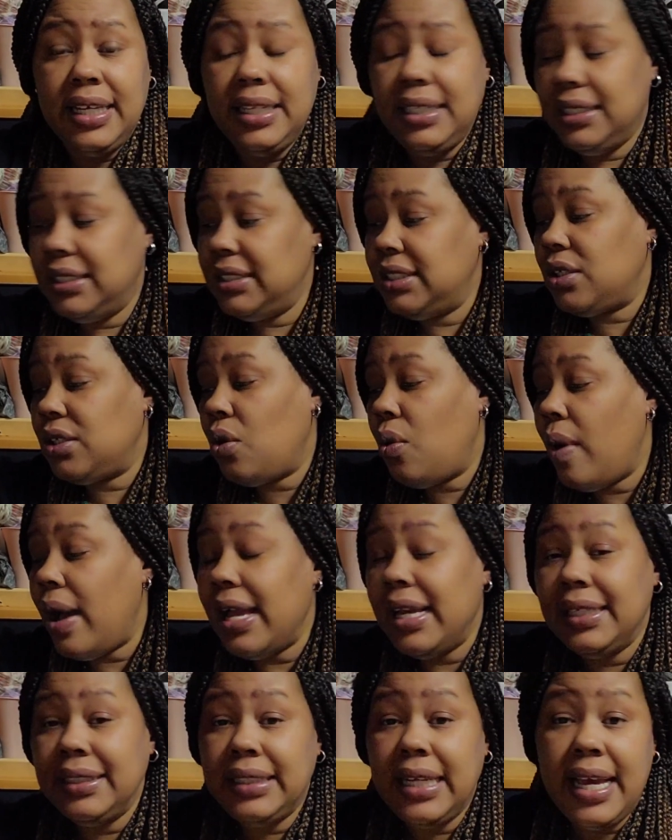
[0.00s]
It is a
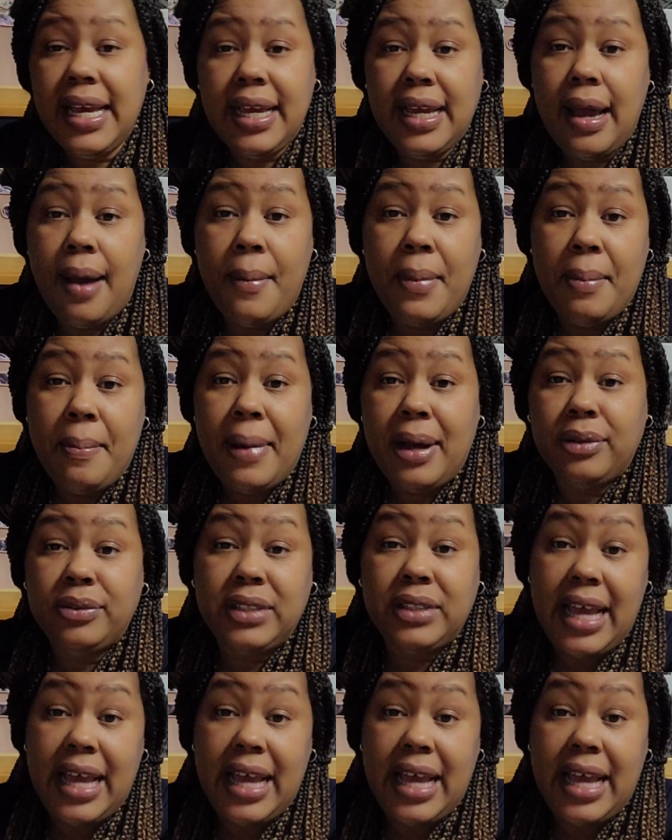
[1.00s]
quiet day. I'm about